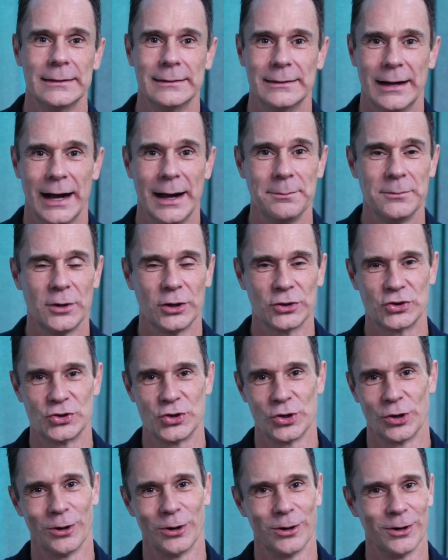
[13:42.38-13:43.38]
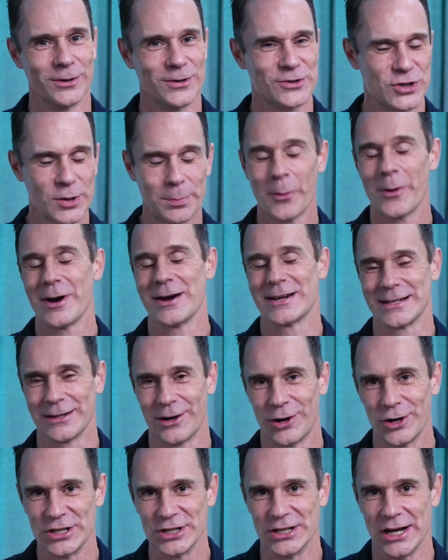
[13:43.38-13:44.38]
I'm not sure Superware is
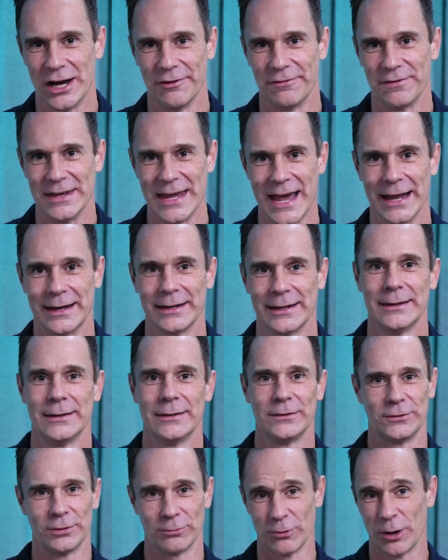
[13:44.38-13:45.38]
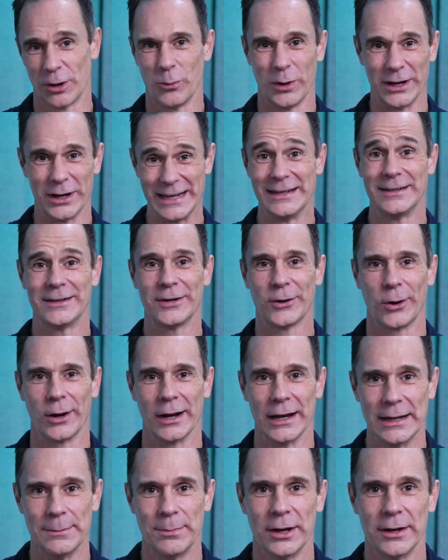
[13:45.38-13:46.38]
large enough yet to run one
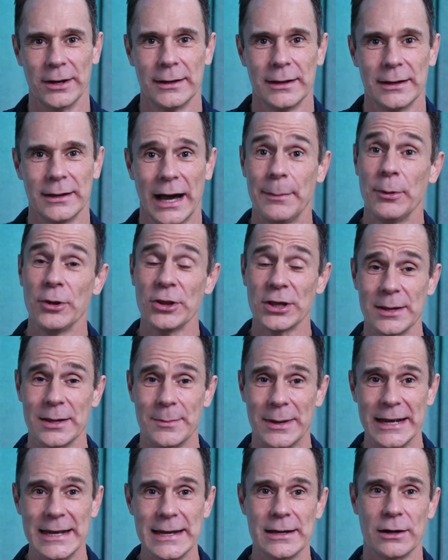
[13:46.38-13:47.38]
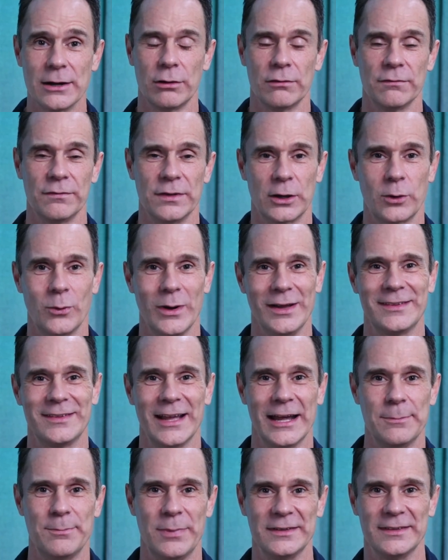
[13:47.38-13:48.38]
internally, but I'm on the committee of the
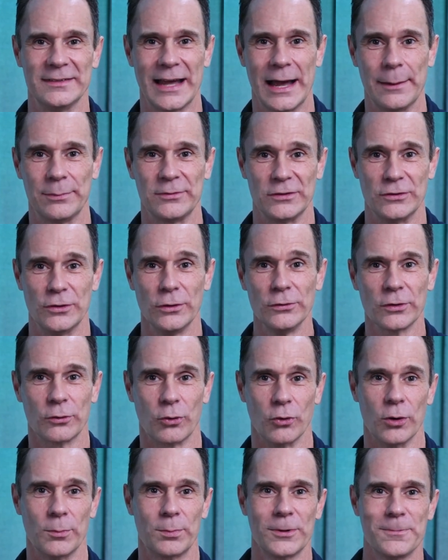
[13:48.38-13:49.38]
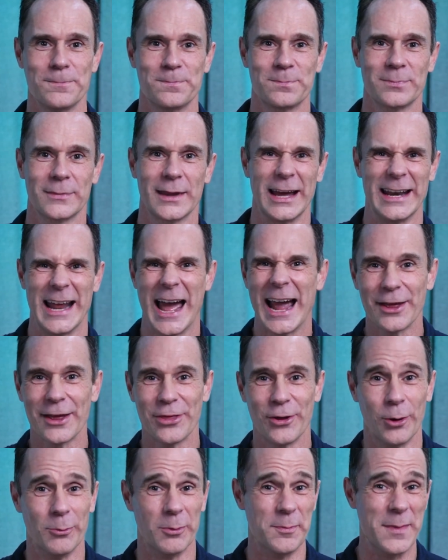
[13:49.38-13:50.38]
Queensland Business Apps user group, and a
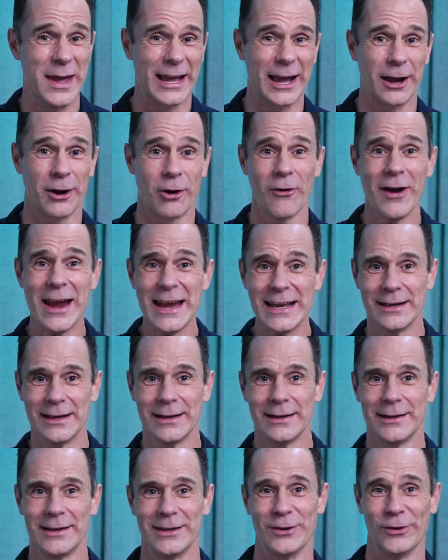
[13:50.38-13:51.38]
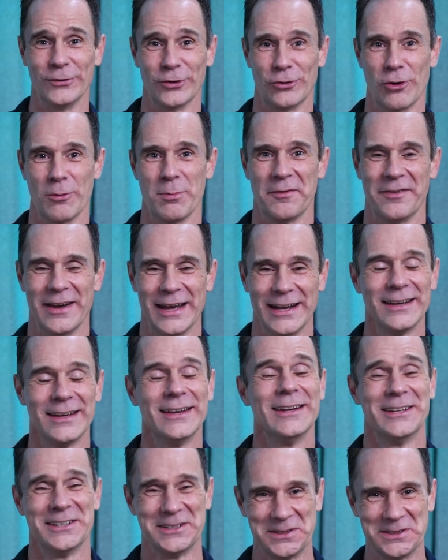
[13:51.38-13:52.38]
hackathon would make a great user group event,
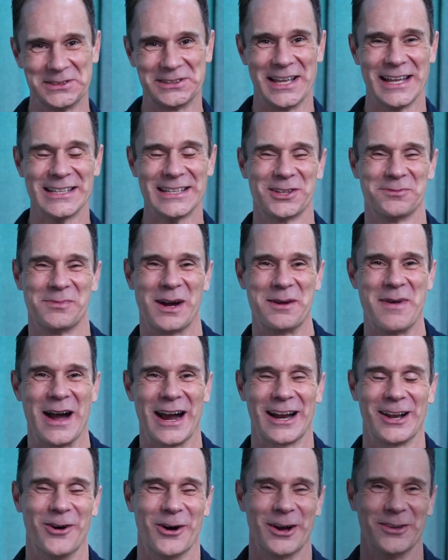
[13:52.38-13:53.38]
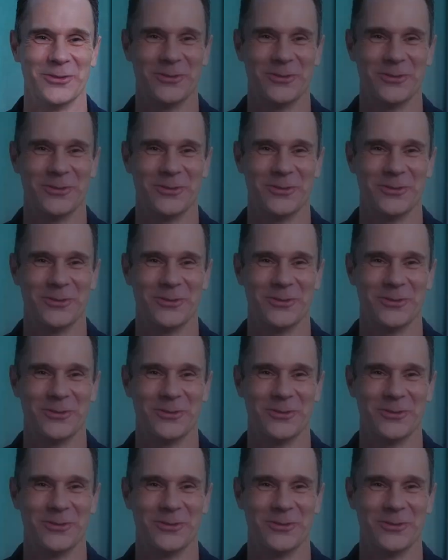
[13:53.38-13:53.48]
so that's on my backlog as